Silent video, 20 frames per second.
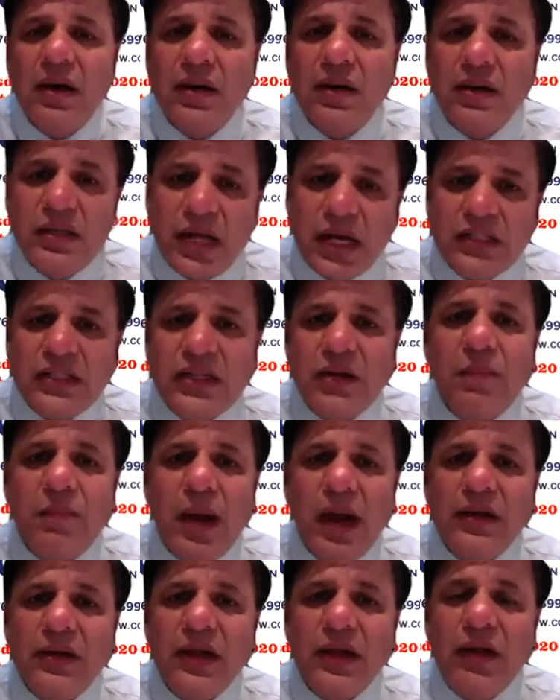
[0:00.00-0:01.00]
Doesn't
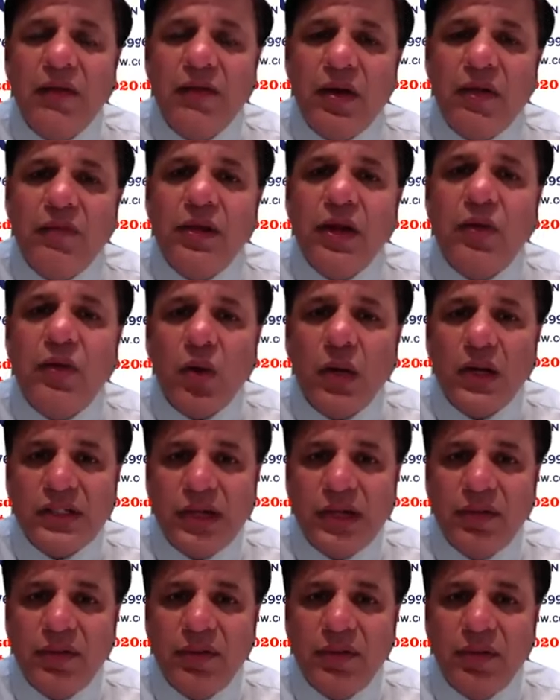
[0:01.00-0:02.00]
matter, even if the
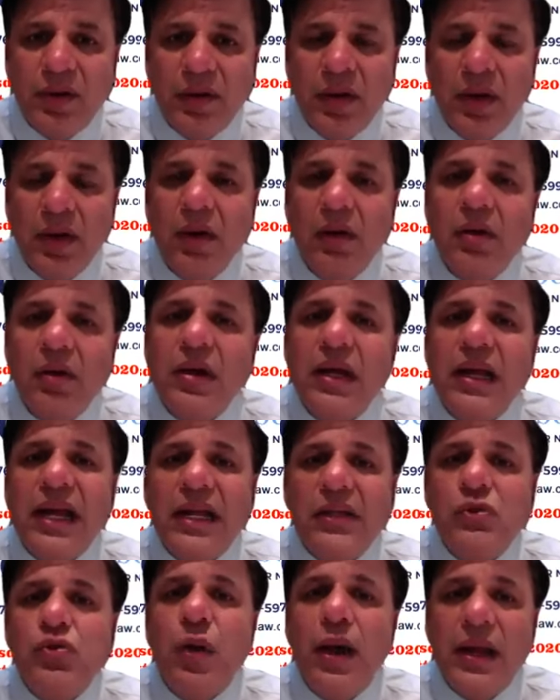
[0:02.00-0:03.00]
question
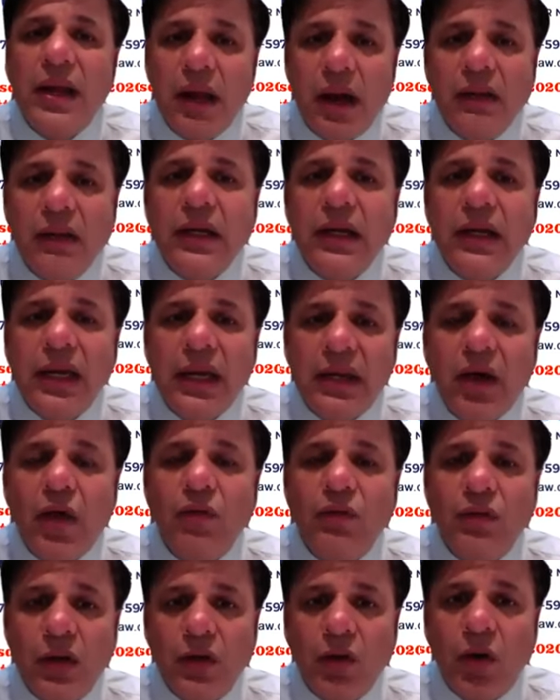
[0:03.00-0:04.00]
relates to another area of
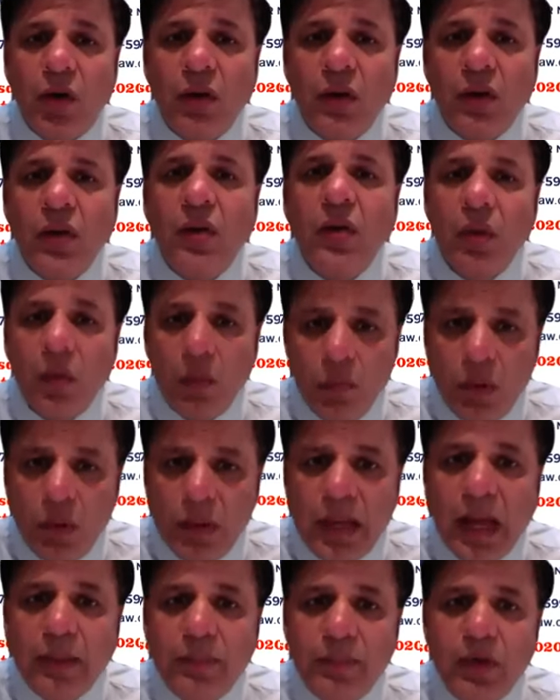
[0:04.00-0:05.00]
the law, we'll
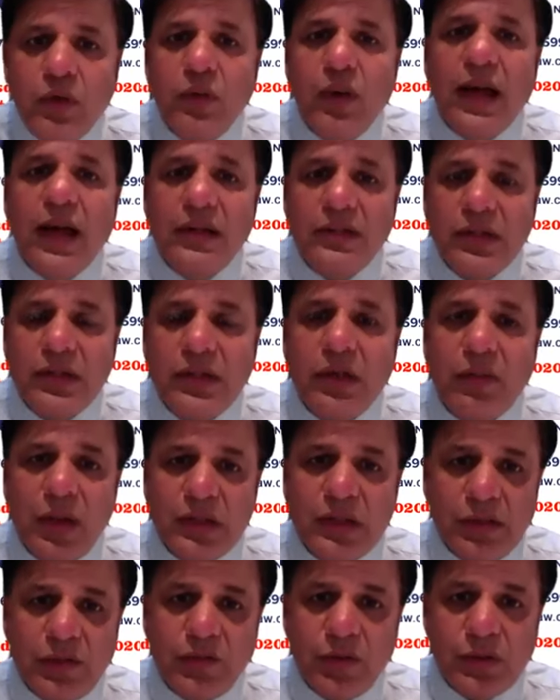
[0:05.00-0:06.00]
help you to answer the
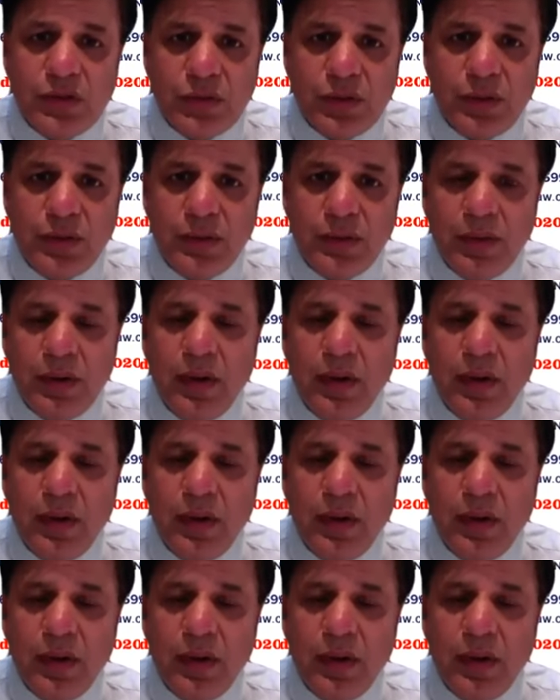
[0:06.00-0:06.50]
question for sure.